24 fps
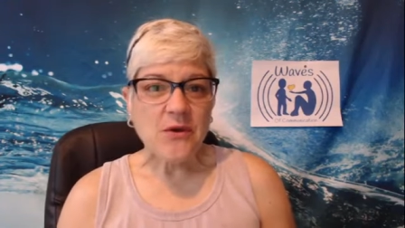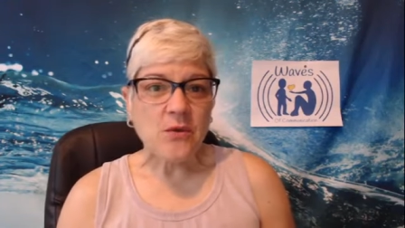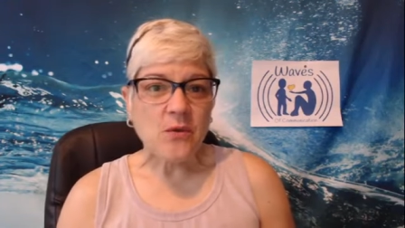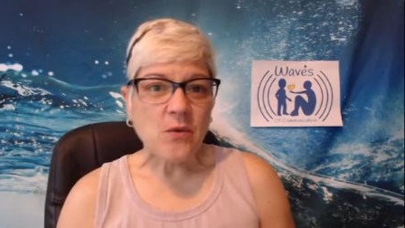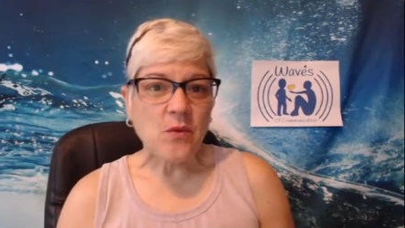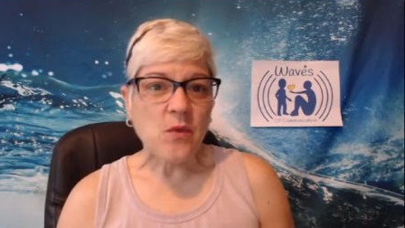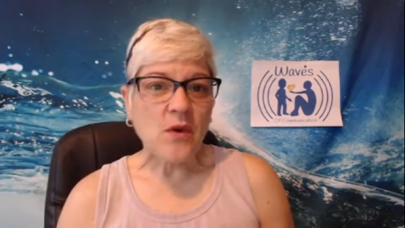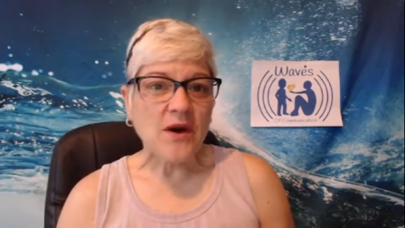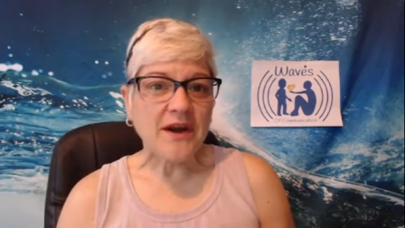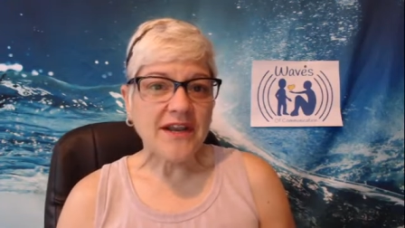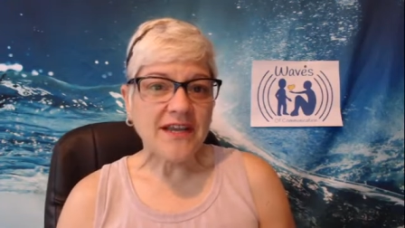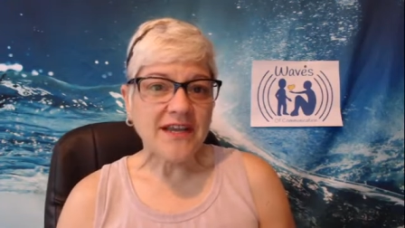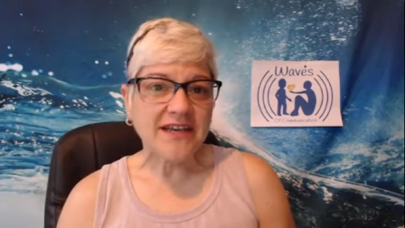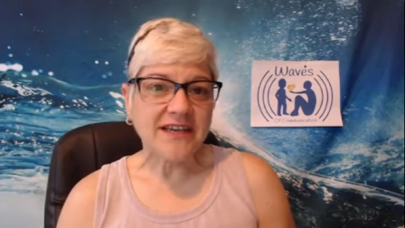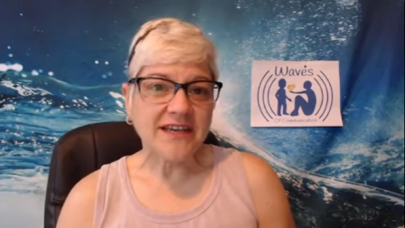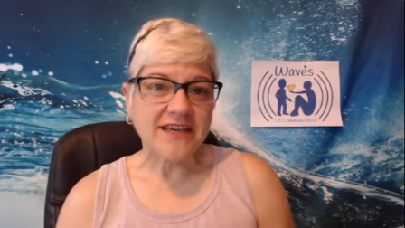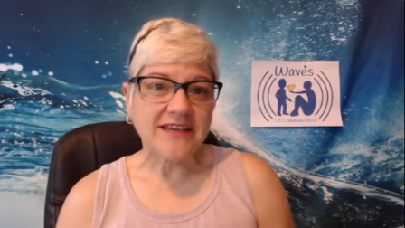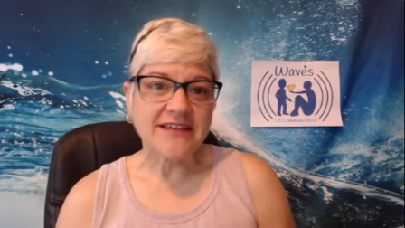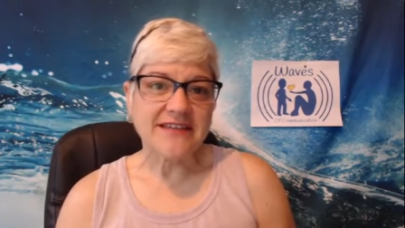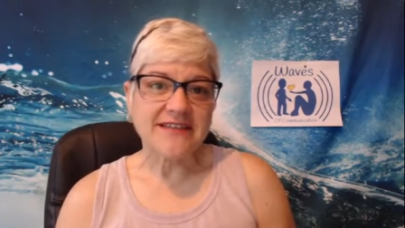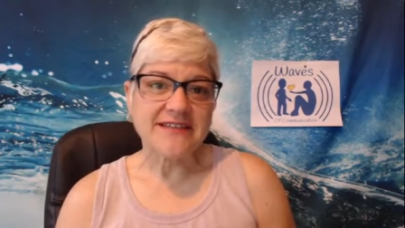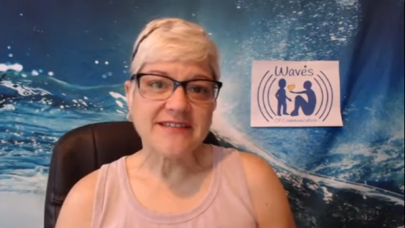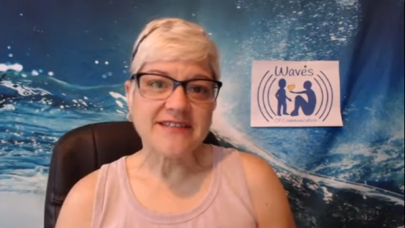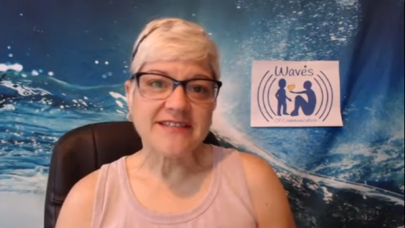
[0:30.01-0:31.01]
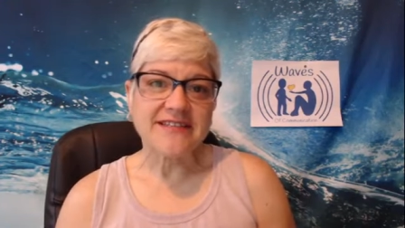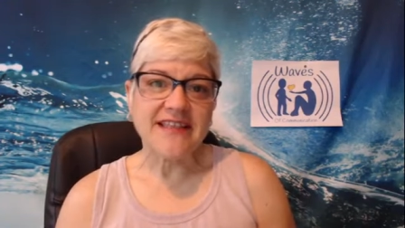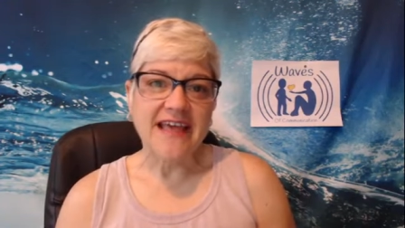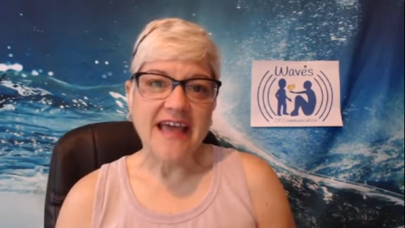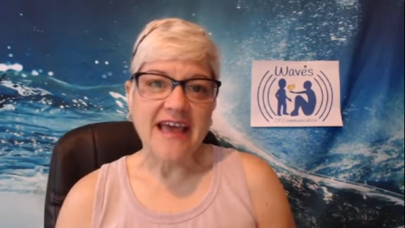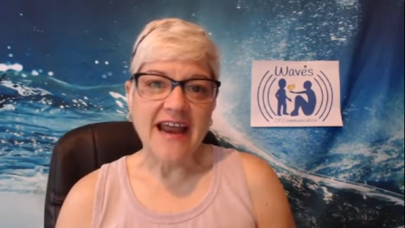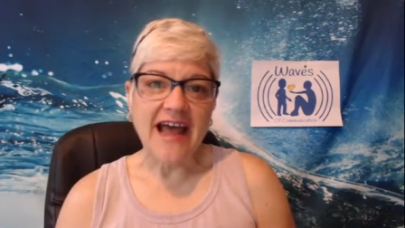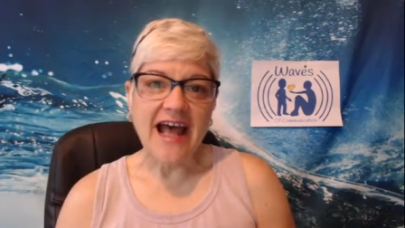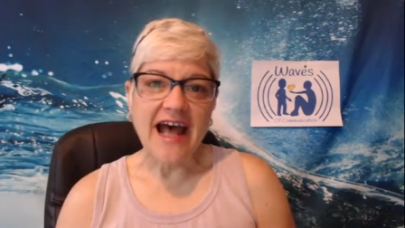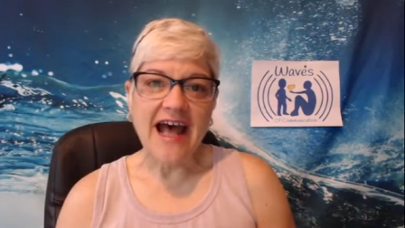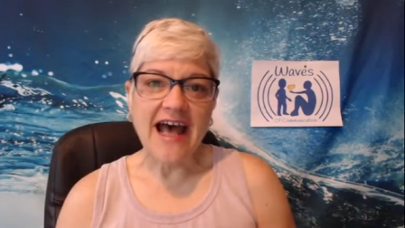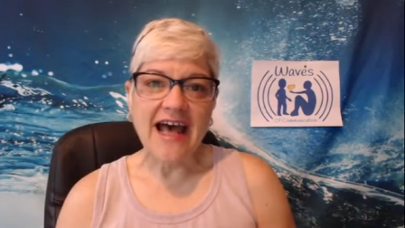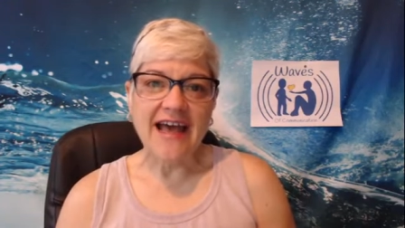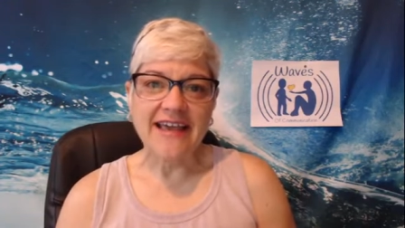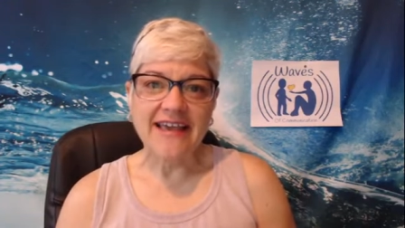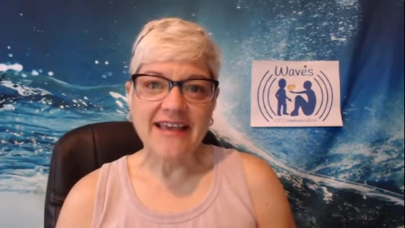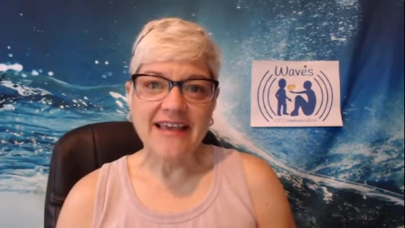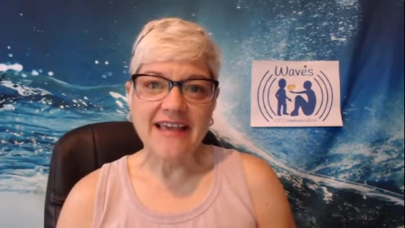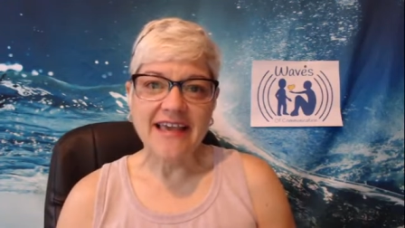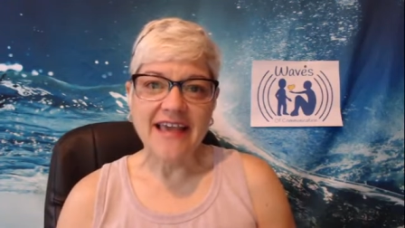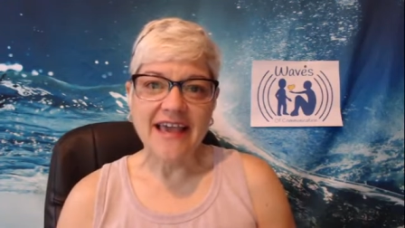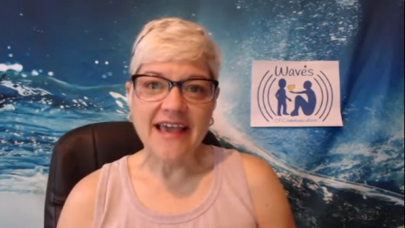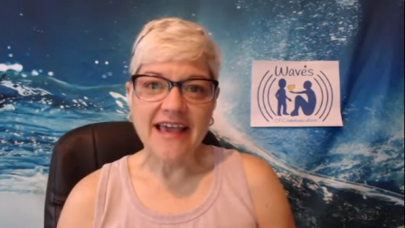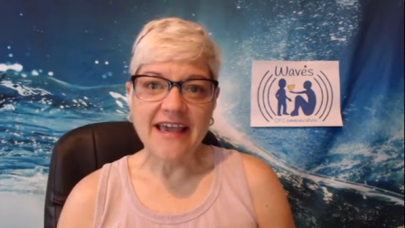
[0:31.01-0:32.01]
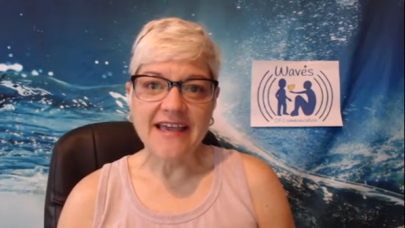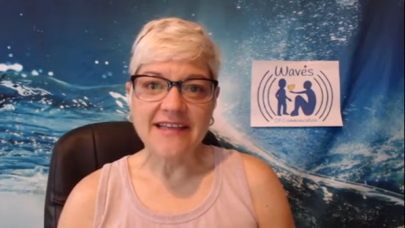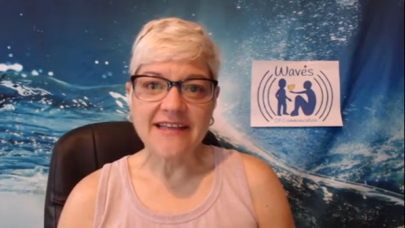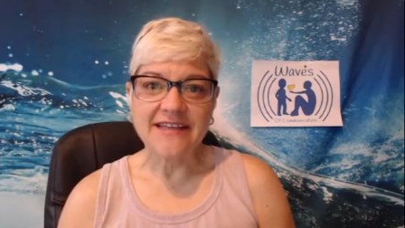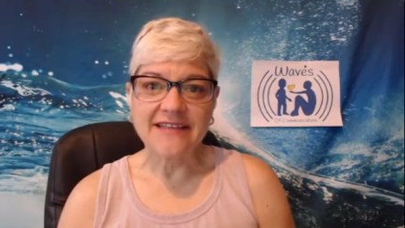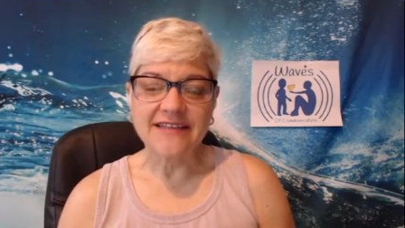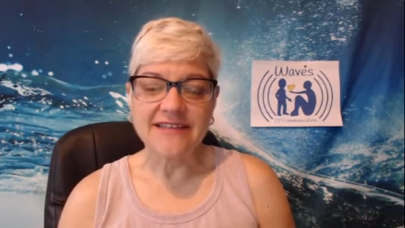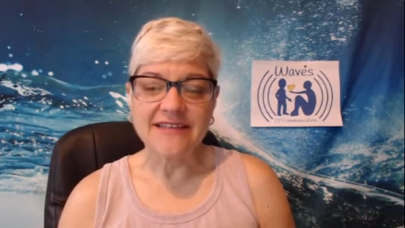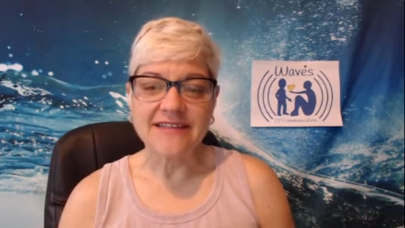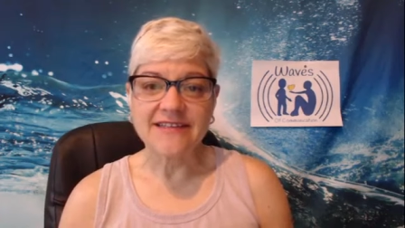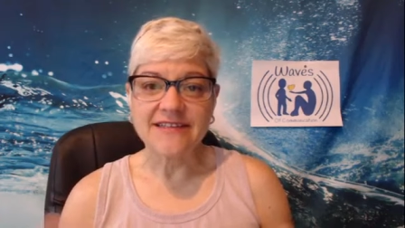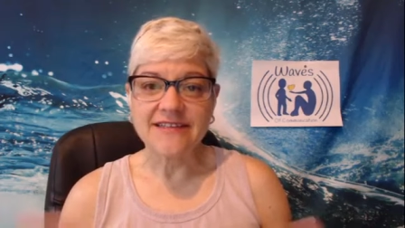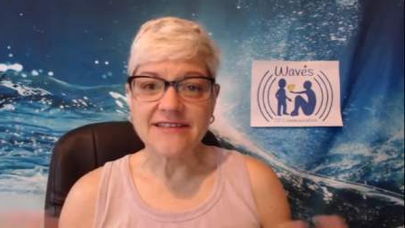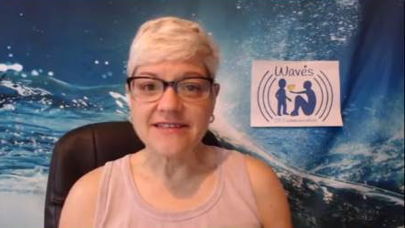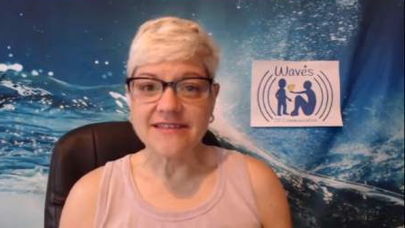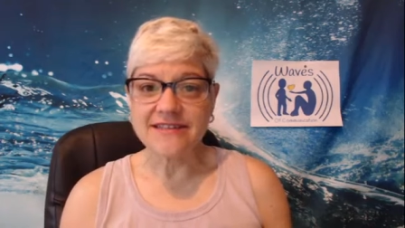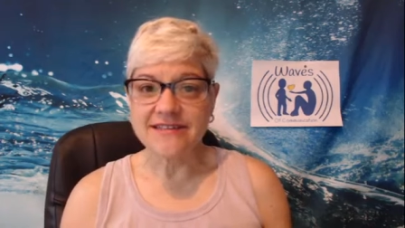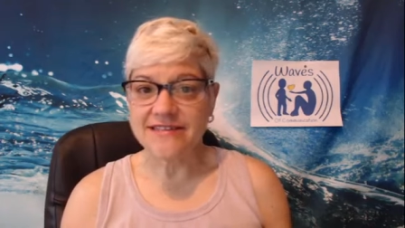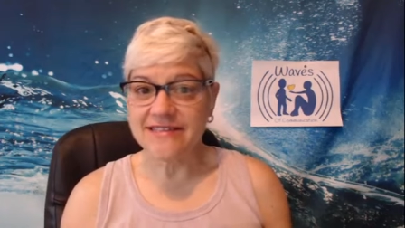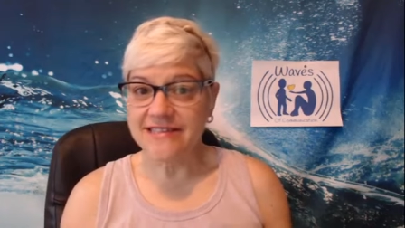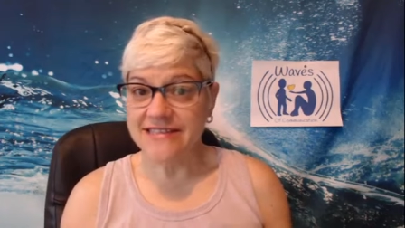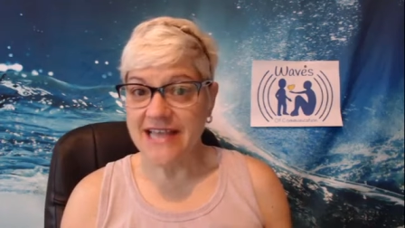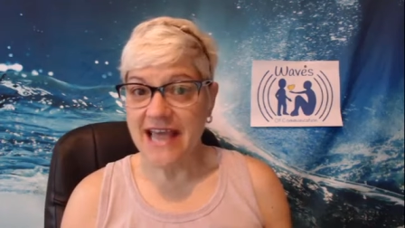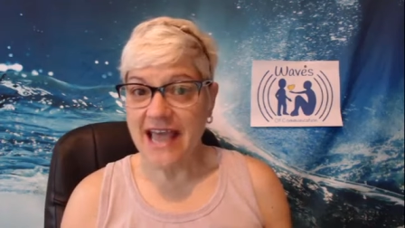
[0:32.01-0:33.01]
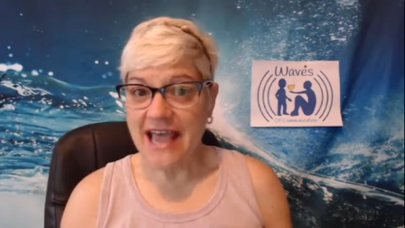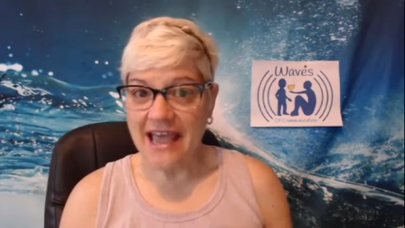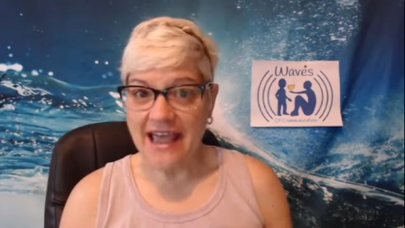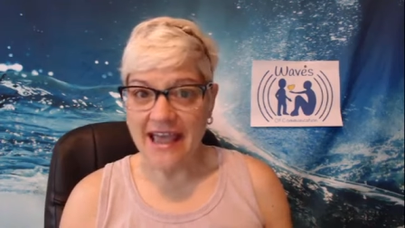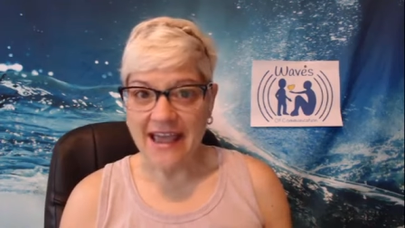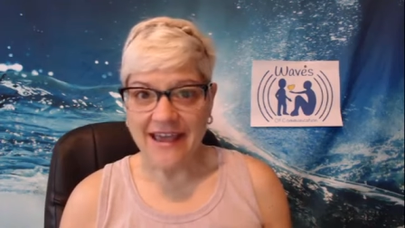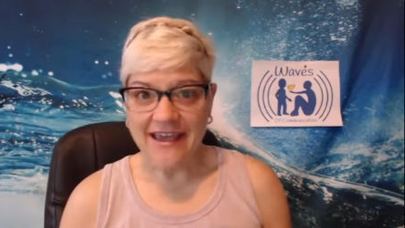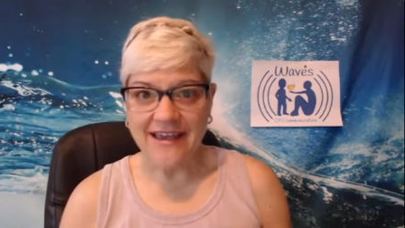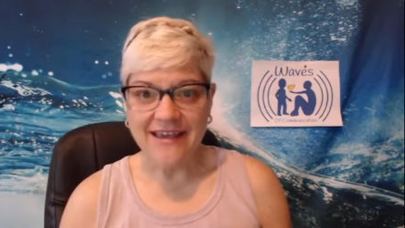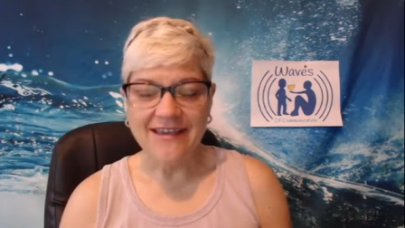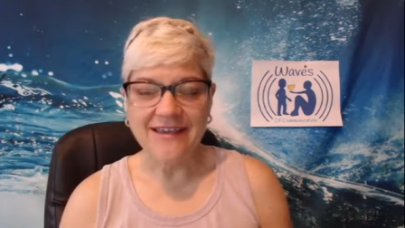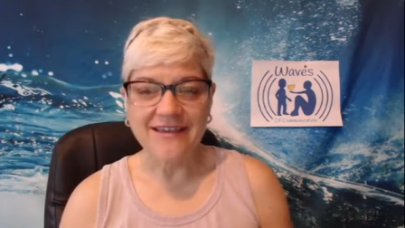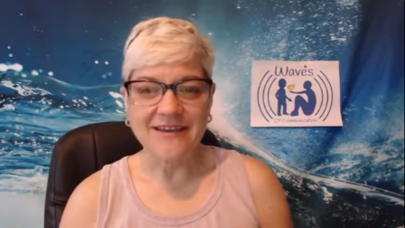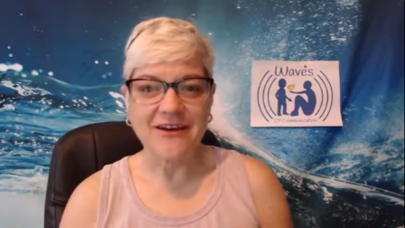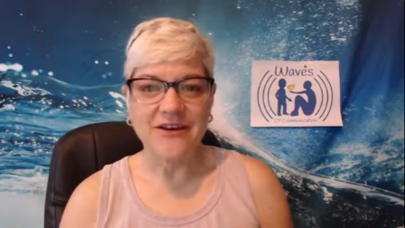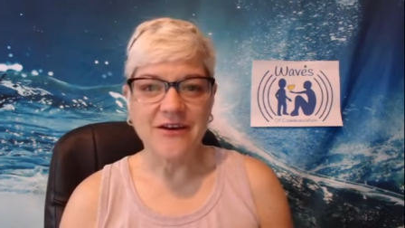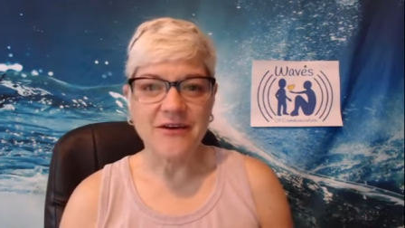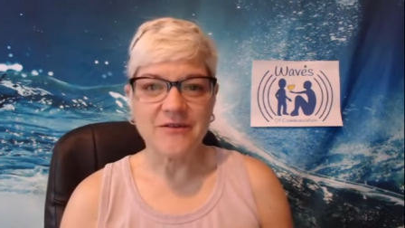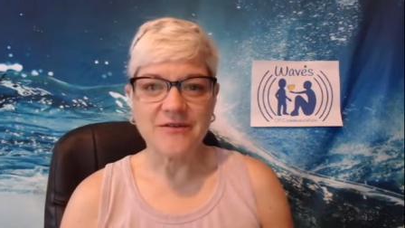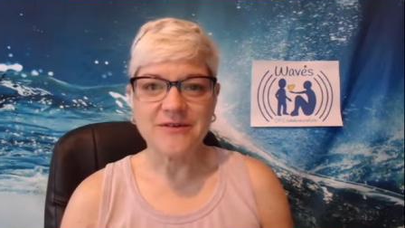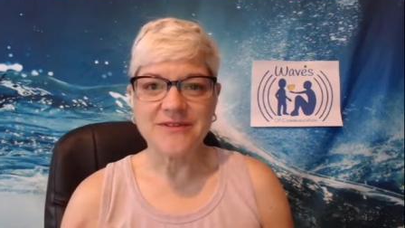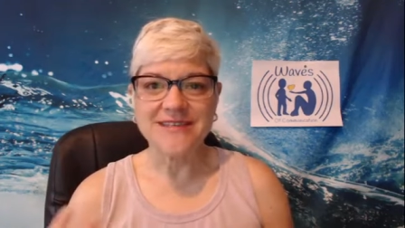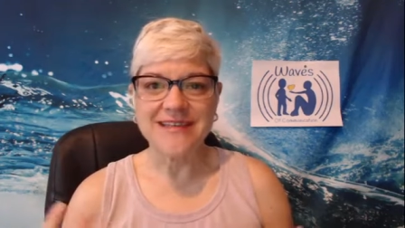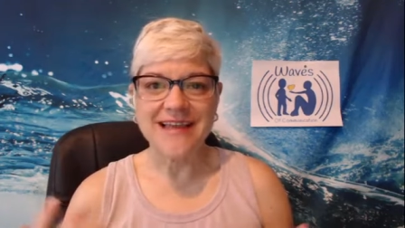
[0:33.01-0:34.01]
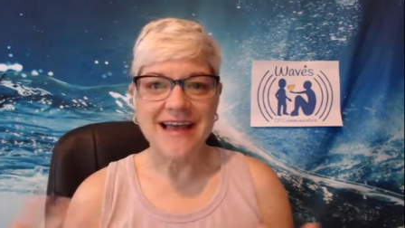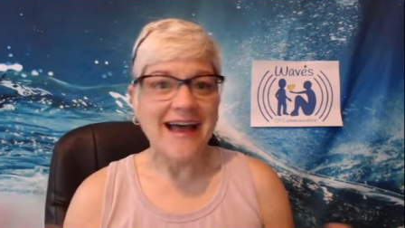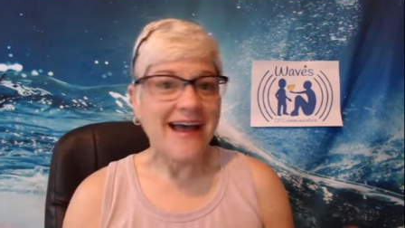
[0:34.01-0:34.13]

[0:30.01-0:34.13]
what it is that I can say, you know,